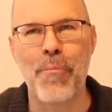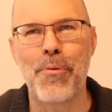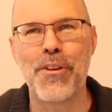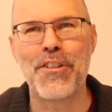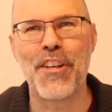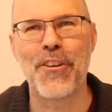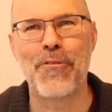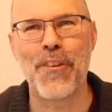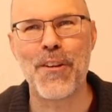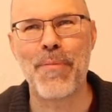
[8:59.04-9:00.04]
I appreciate your
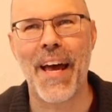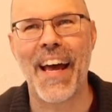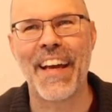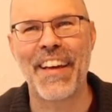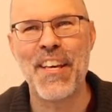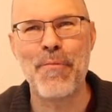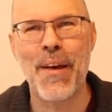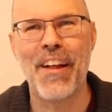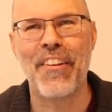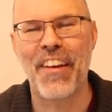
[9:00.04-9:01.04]
feedback,
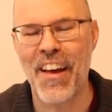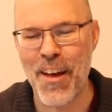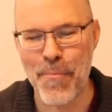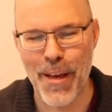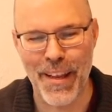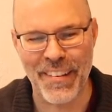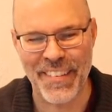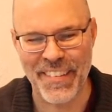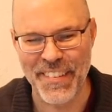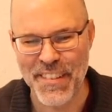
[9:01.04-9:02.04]
email,
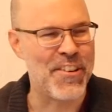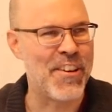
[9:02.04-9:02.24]
comments,